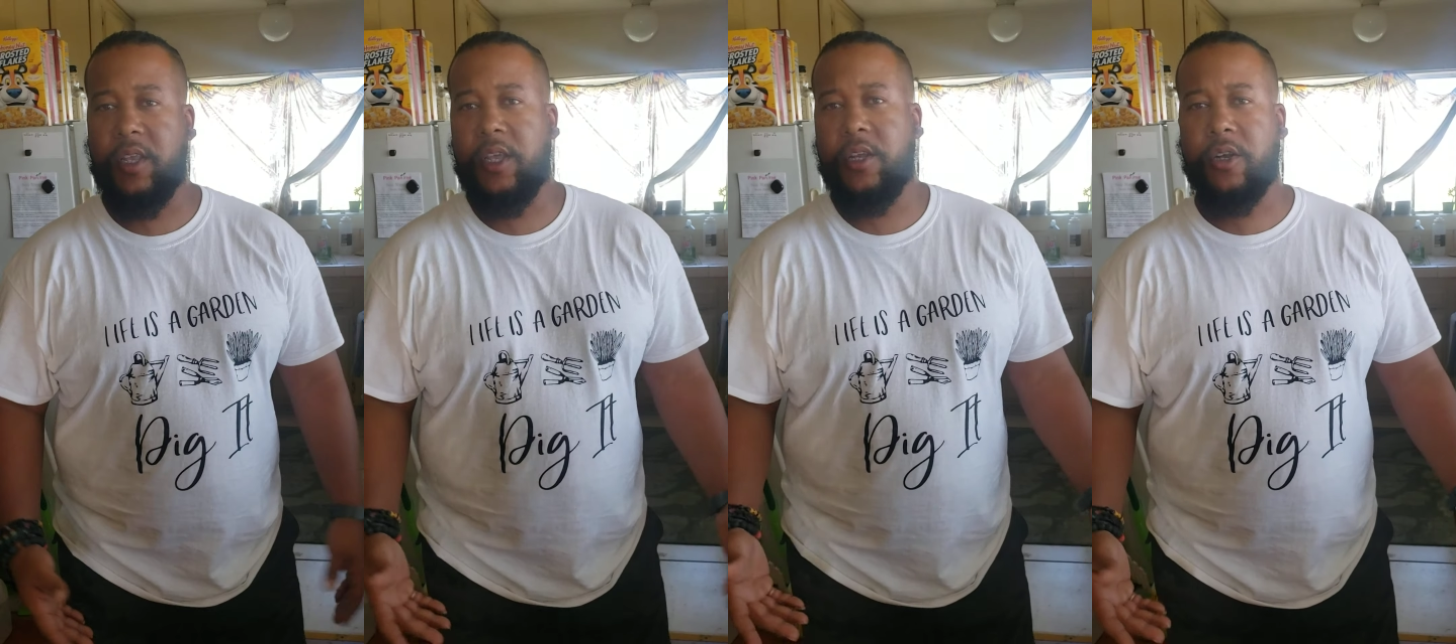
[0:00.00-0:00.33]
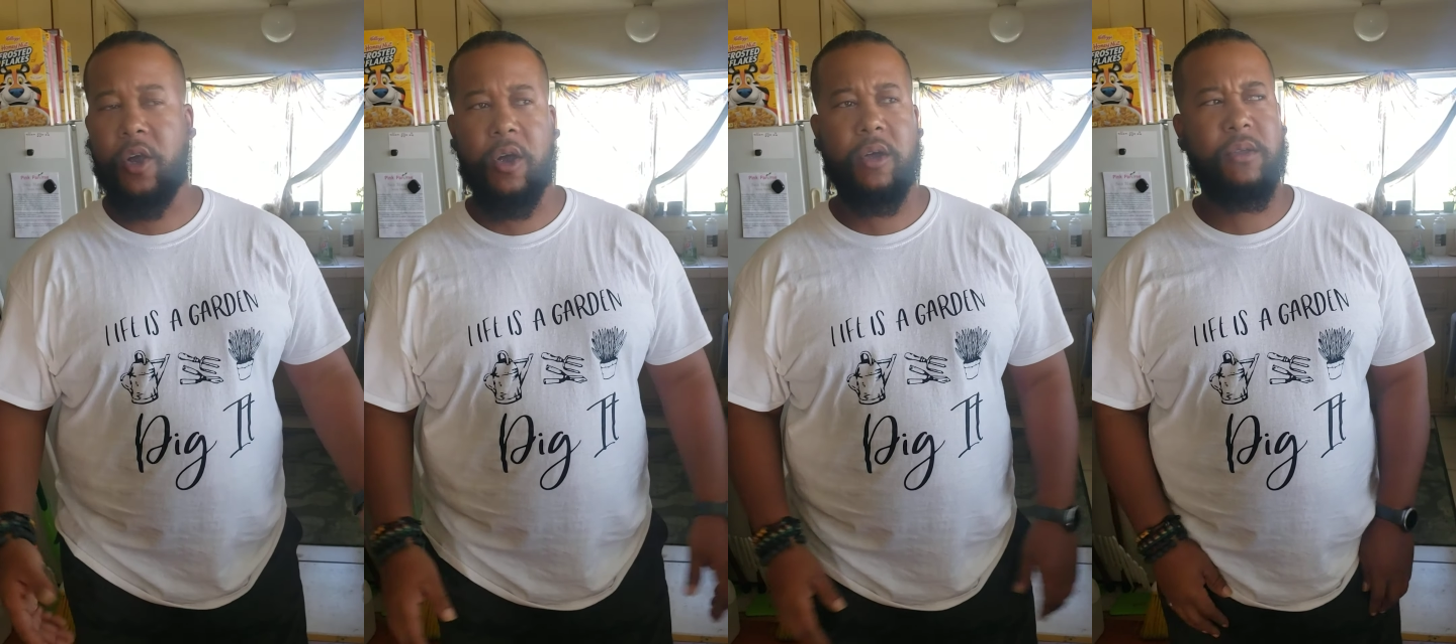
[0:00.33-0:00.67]
Ian
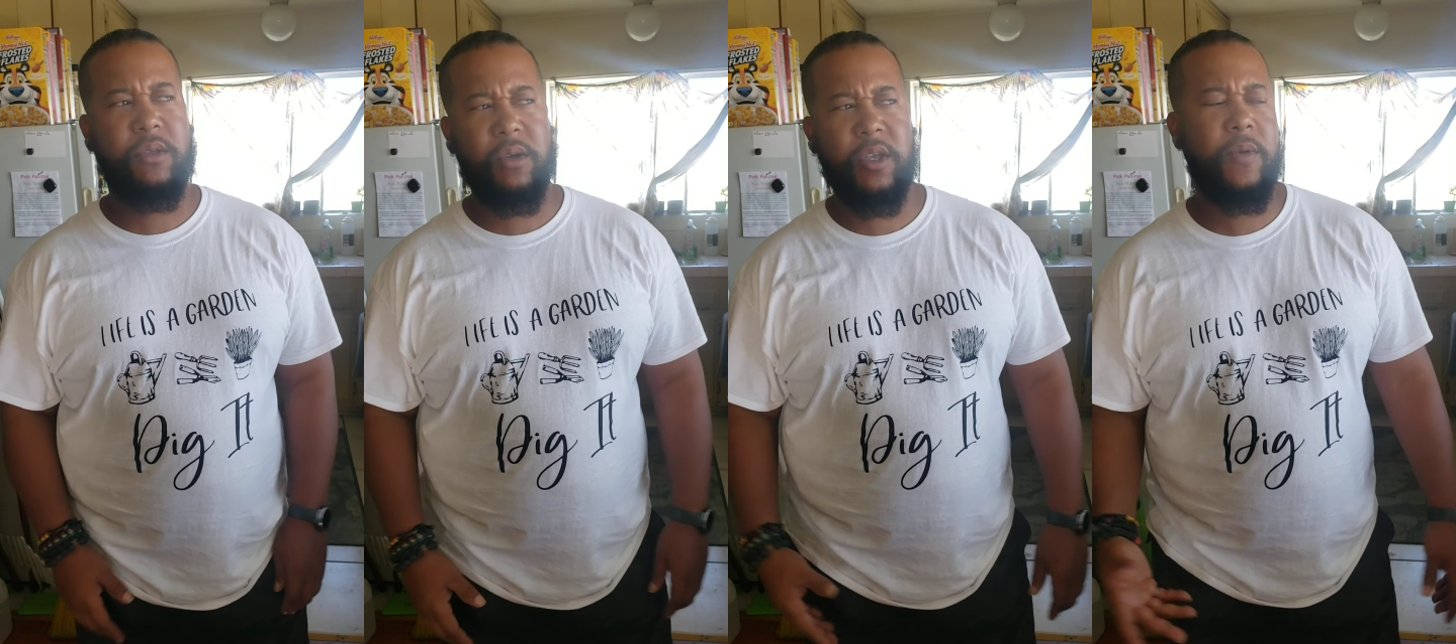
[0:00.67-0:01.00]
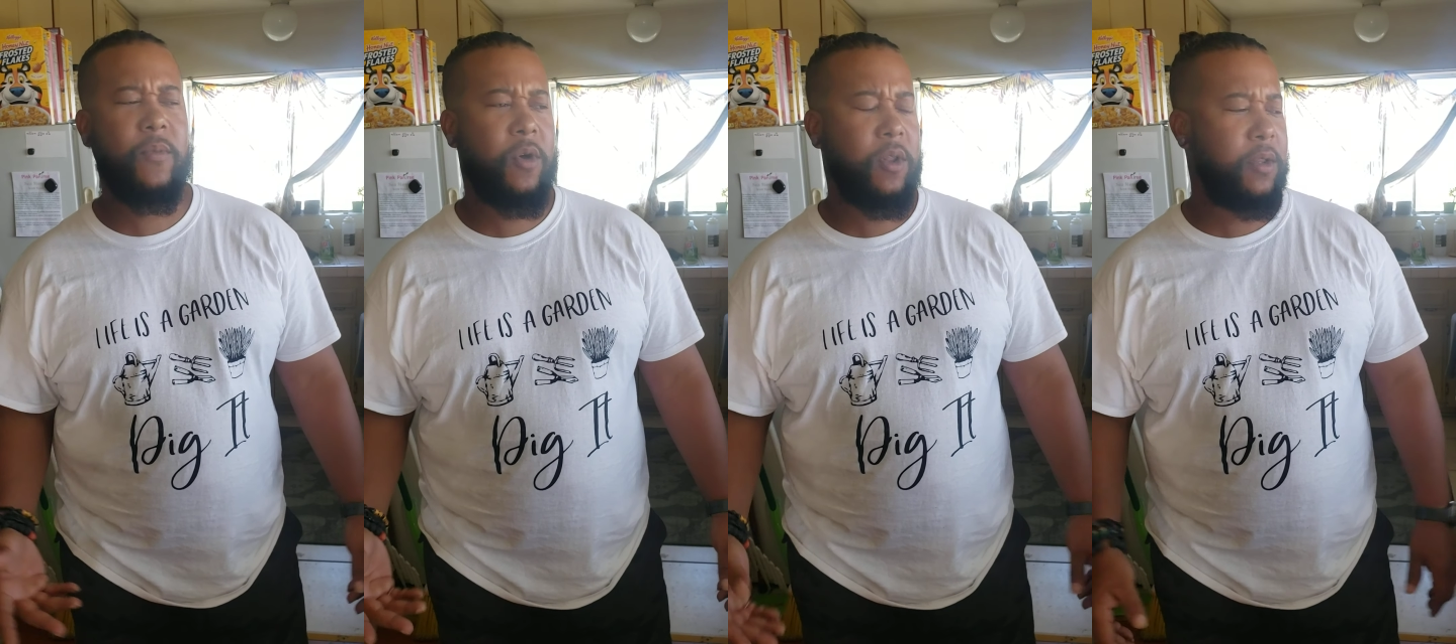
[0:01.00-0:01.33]
Charles or
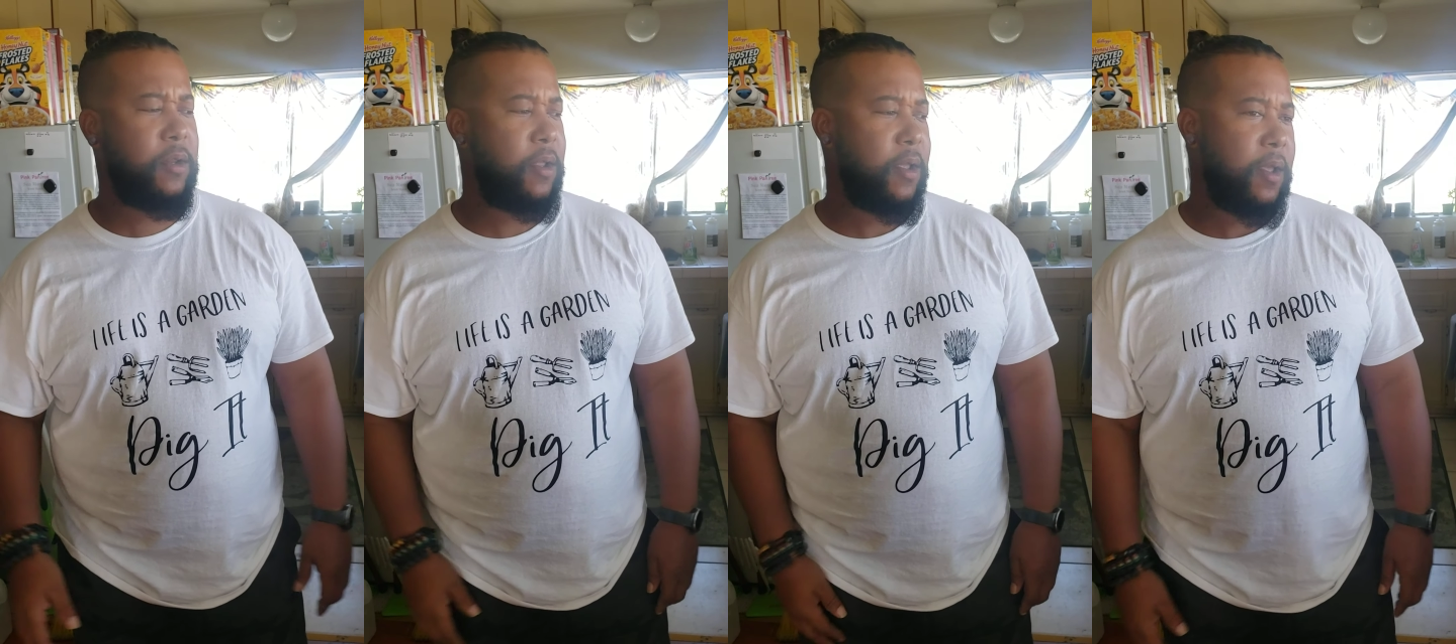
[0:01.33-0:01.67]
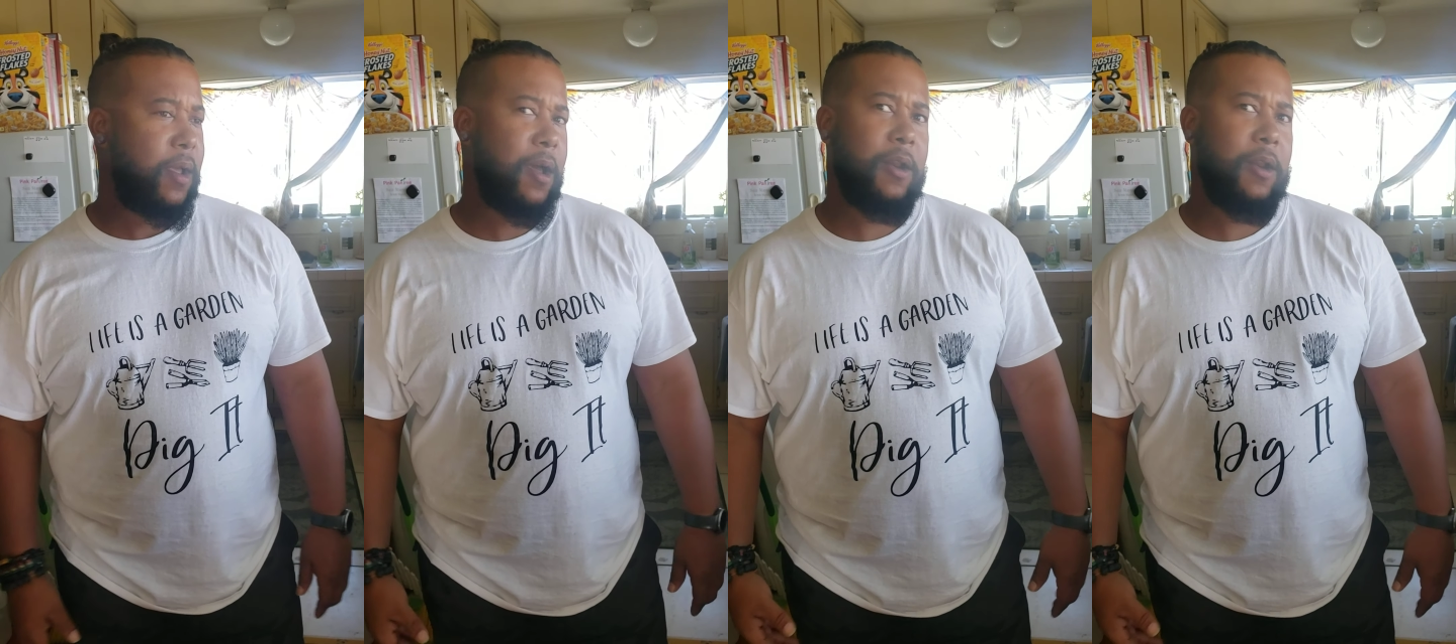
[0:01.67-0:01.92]
Ian Moreland. I